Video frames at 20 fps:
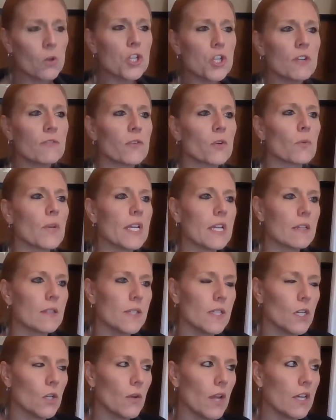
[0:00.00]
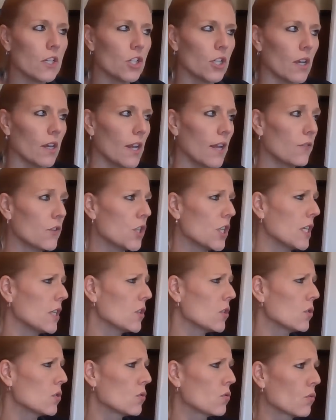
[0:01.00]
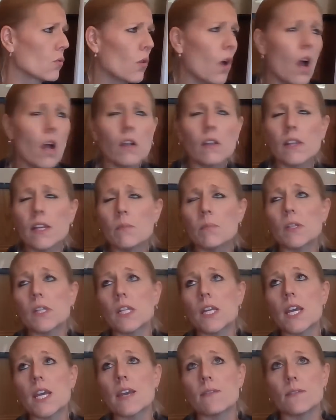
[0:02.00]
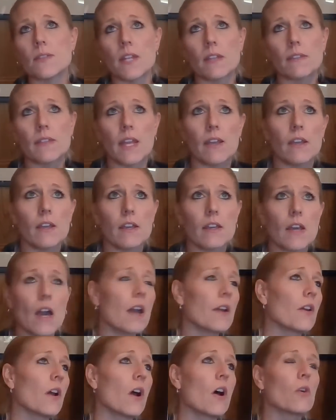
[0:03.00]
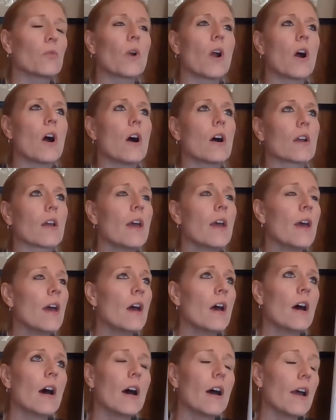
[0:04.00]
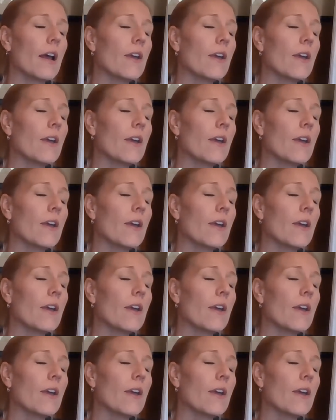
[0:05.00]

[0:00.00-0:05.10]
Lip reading: Motion for reconsideration, if she strongly believes that they got it all wrong,